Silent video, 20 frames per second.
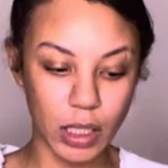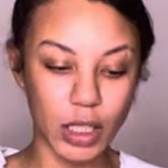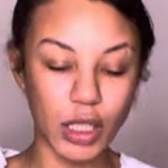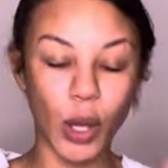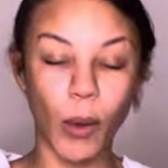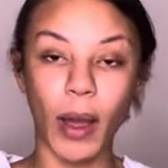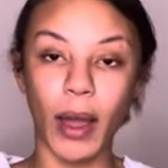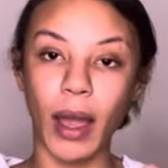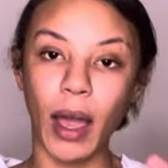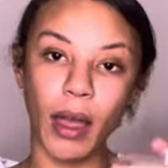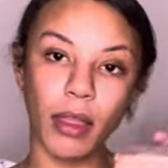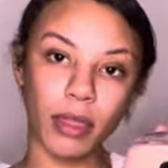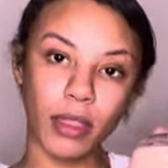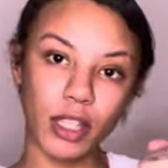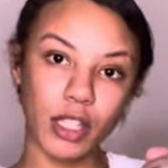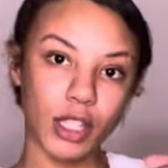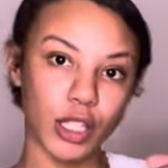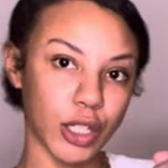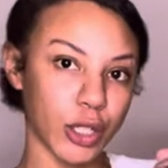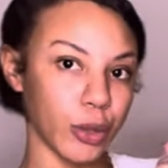So I got
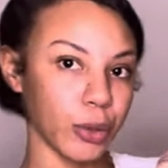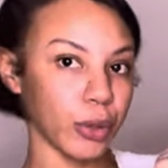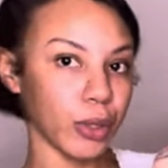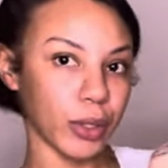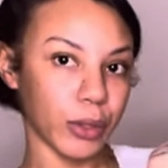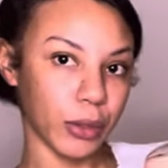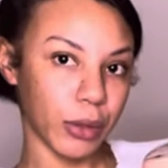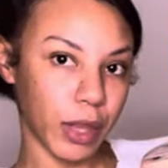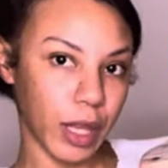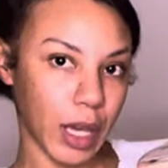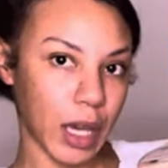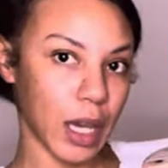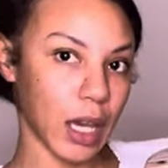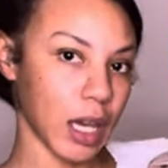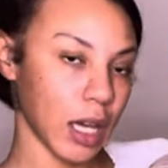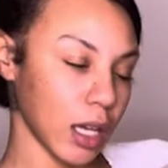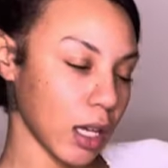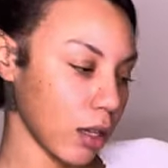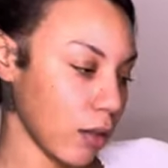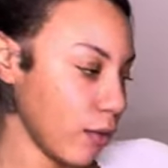this cute little
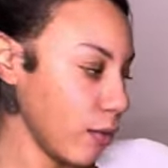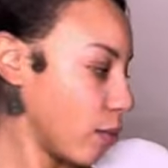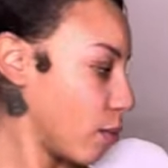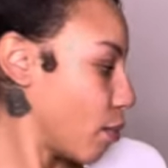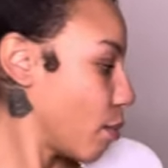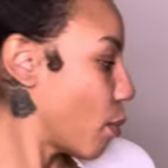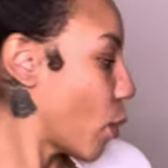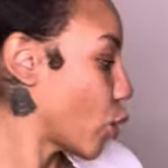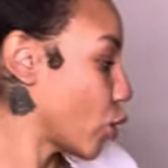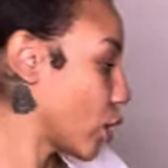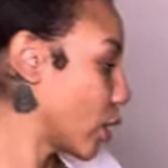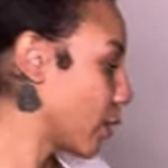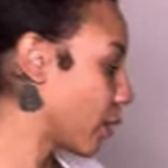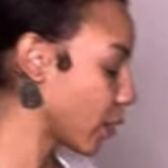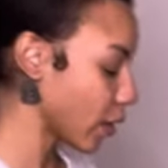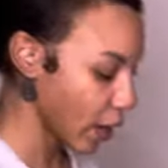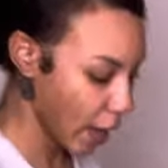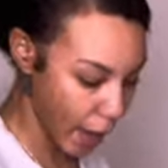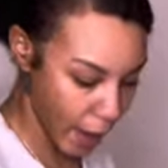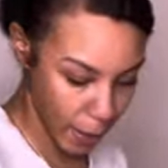thing, mostly for
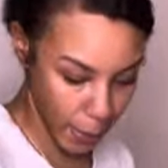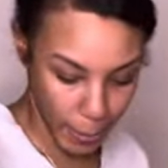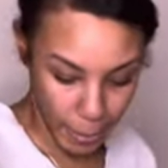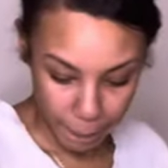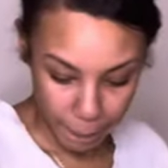that.